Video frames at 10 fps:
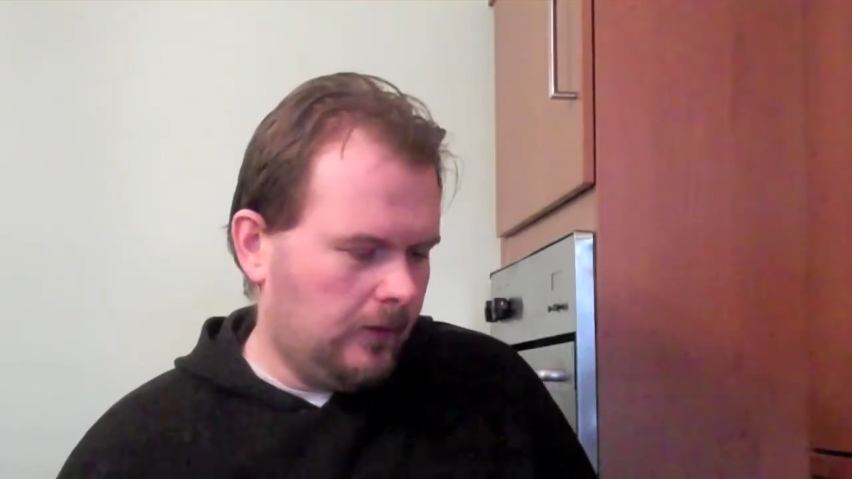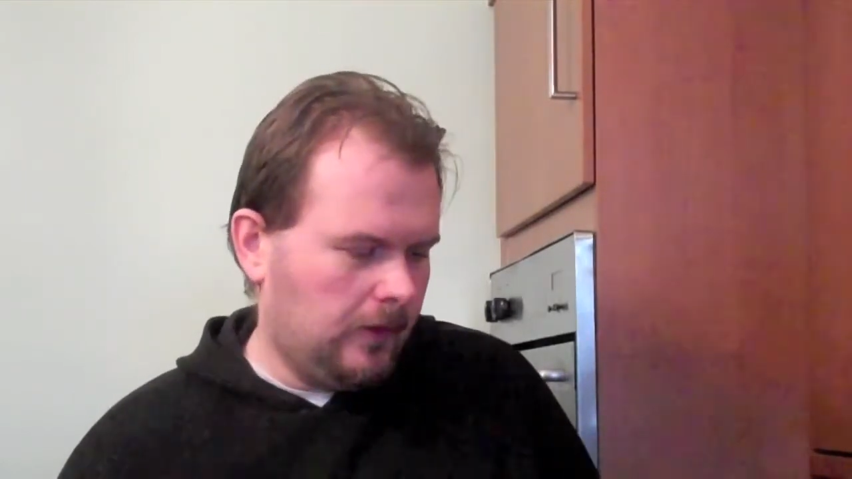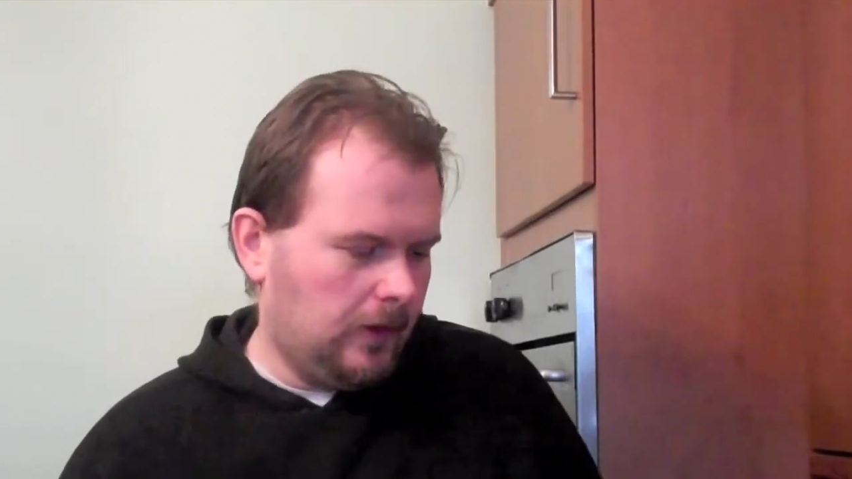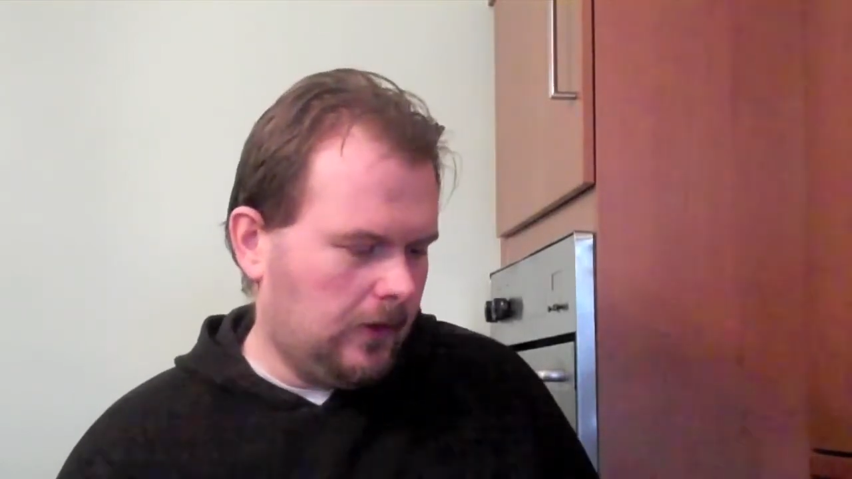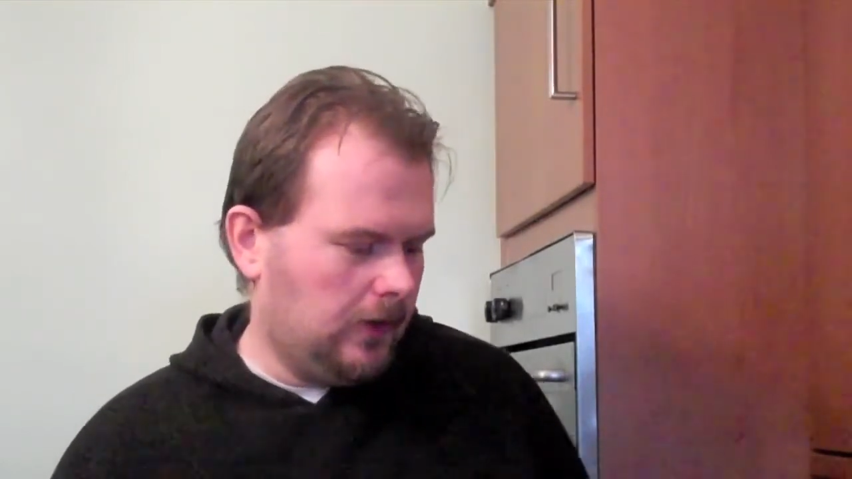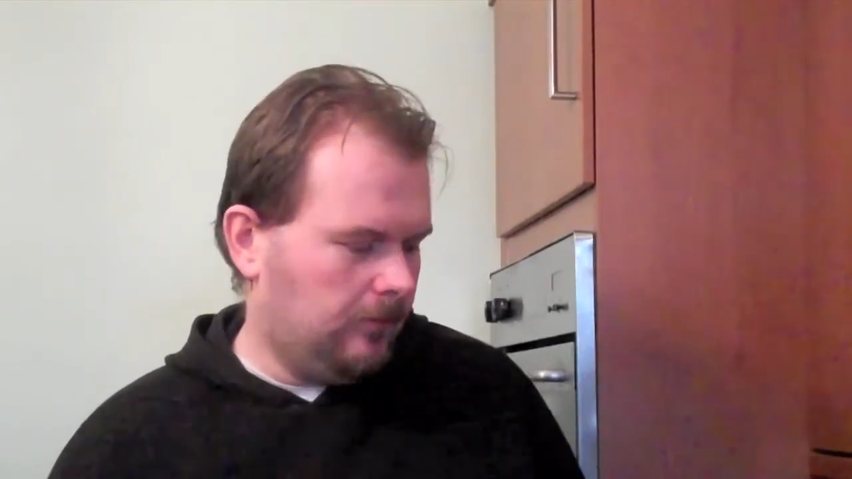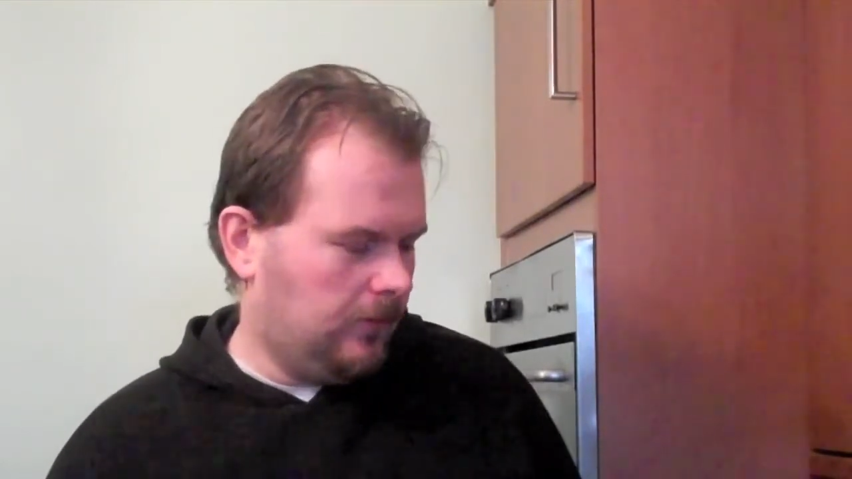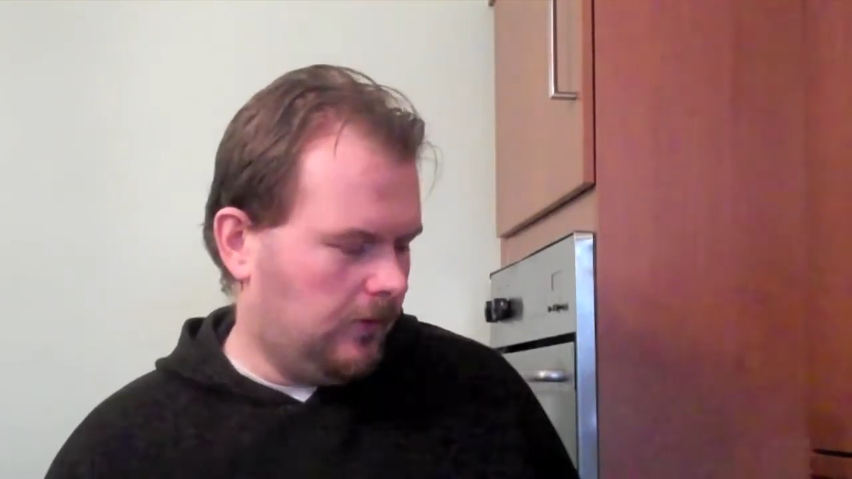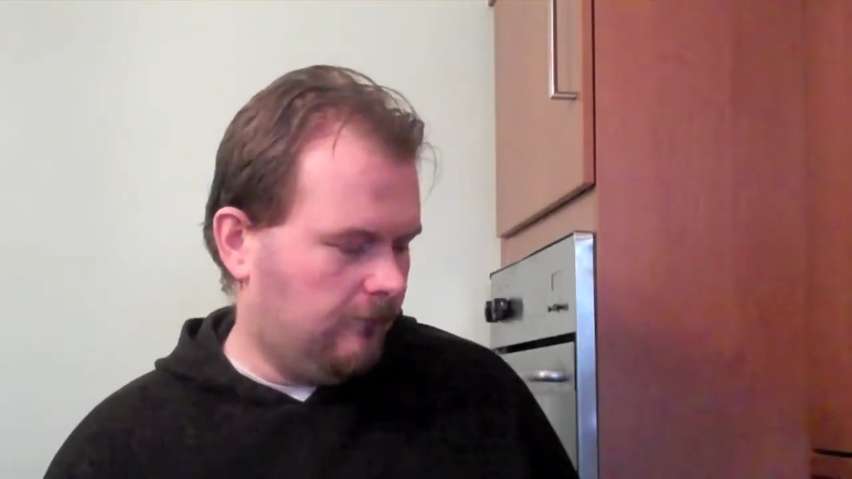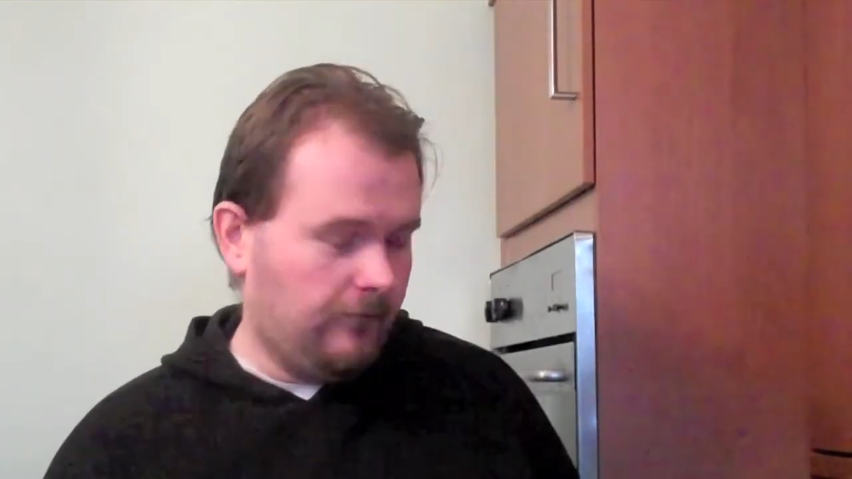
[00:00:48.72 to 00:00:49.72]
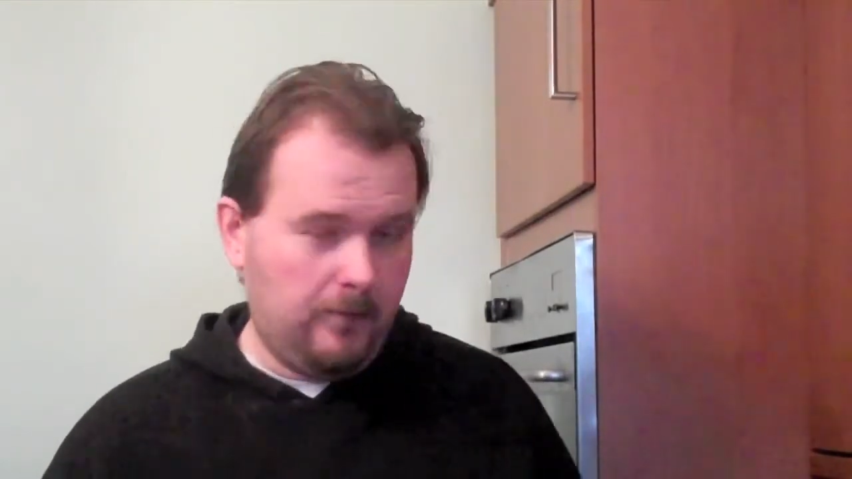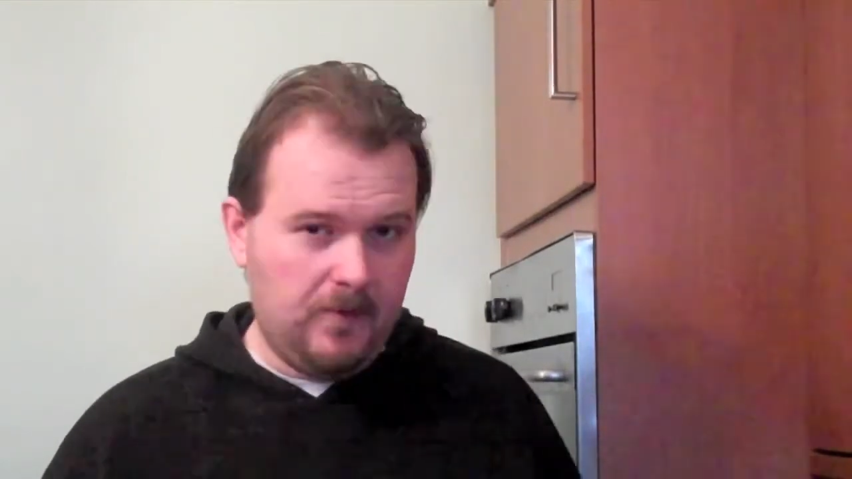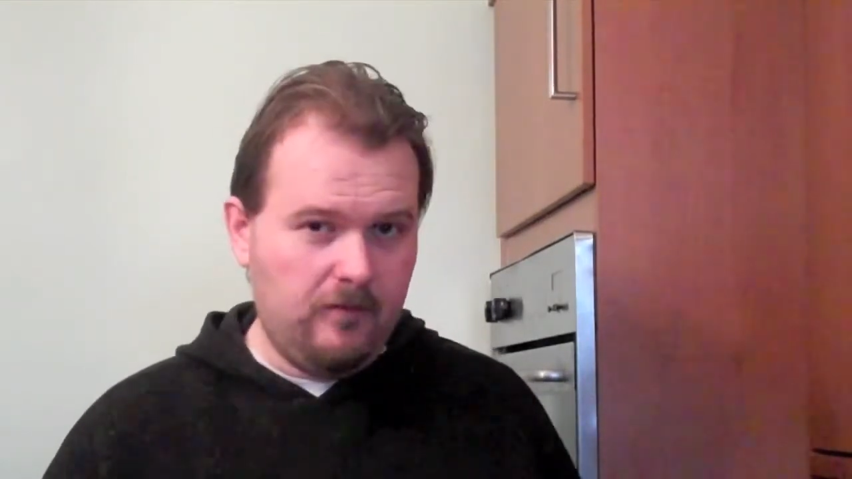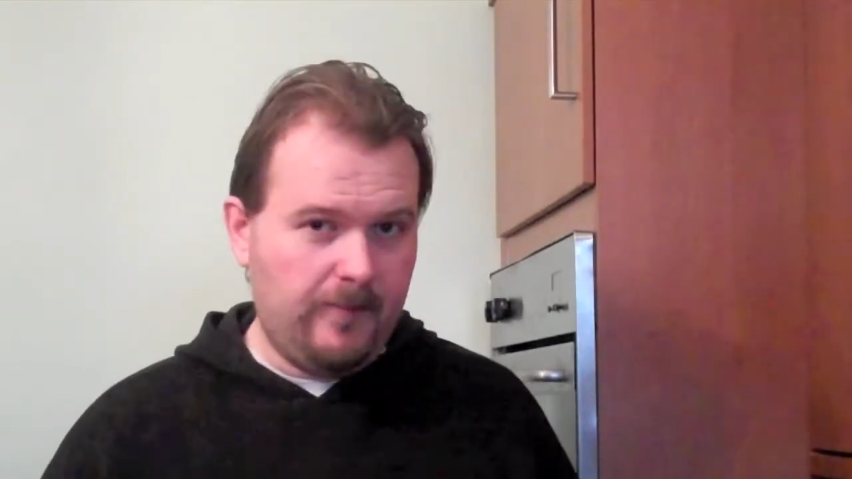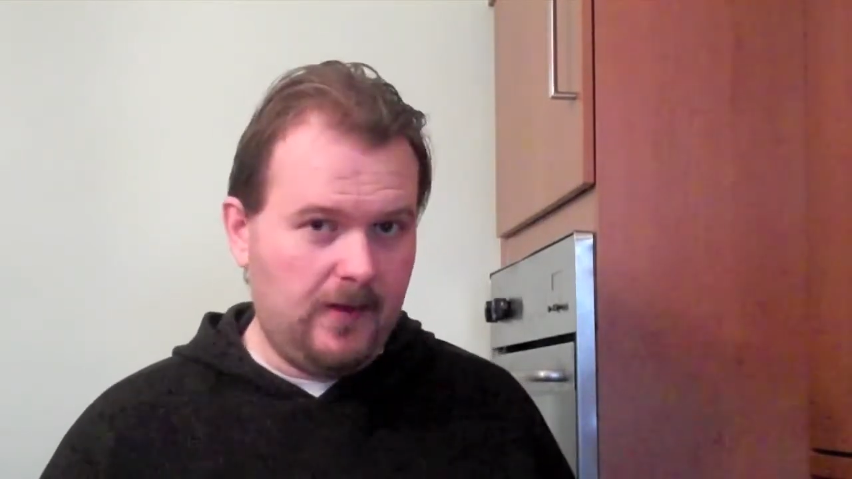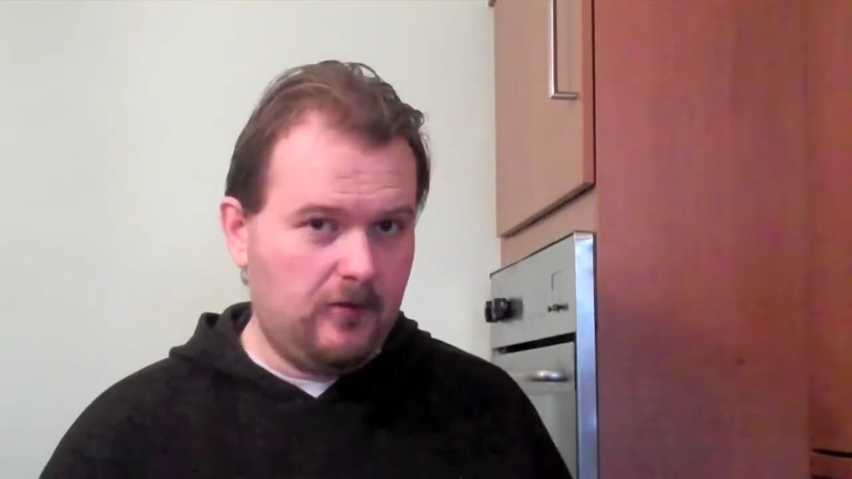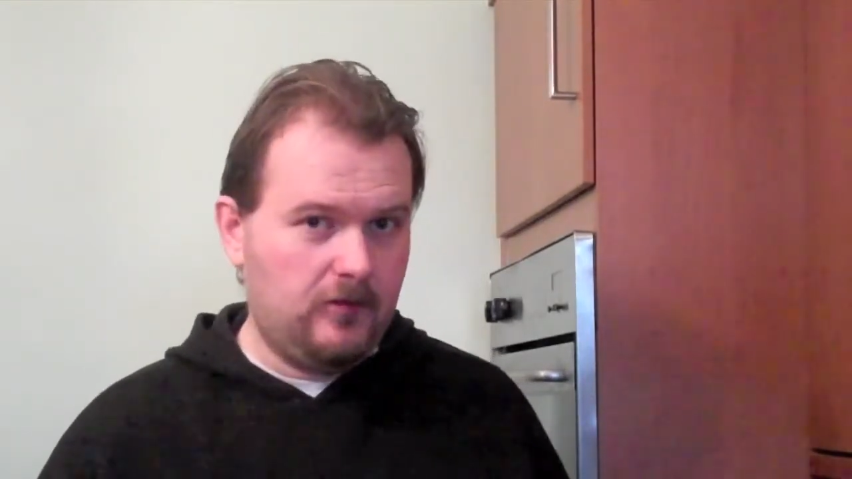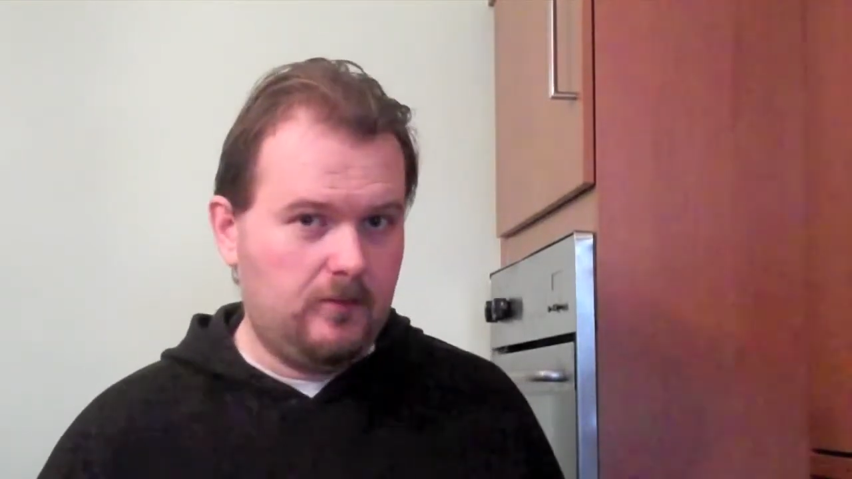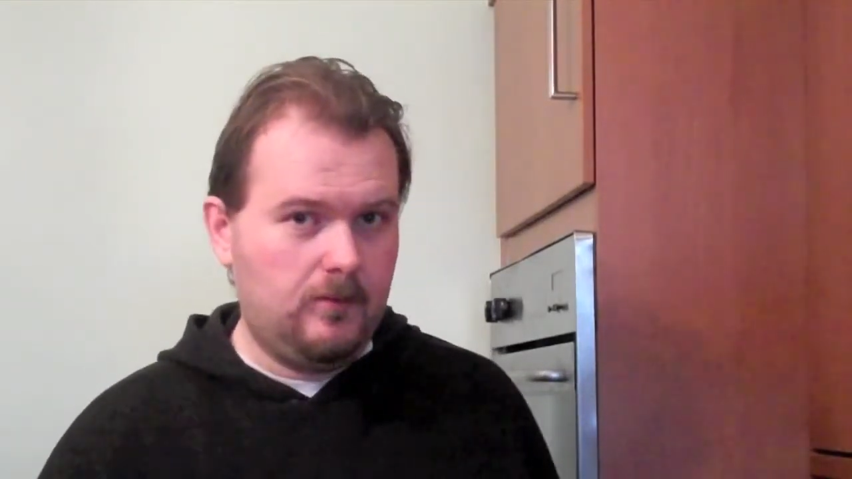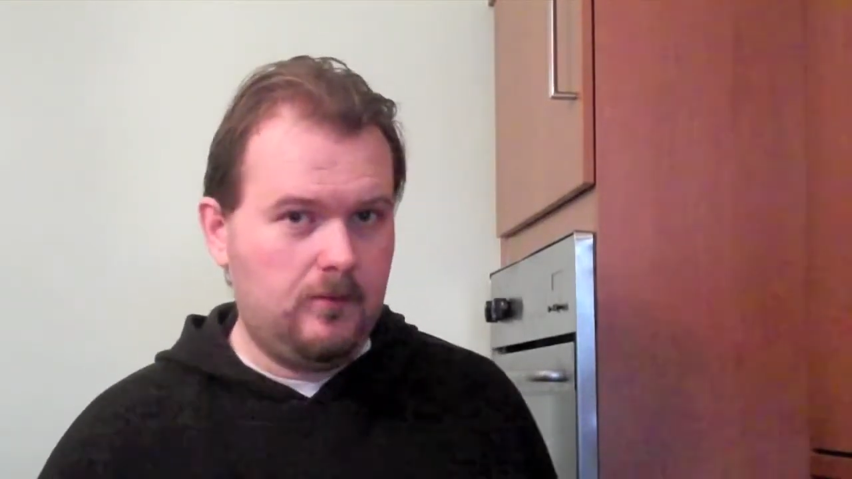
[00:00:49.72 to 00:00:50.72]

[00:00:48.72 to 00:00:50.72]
For the beef base,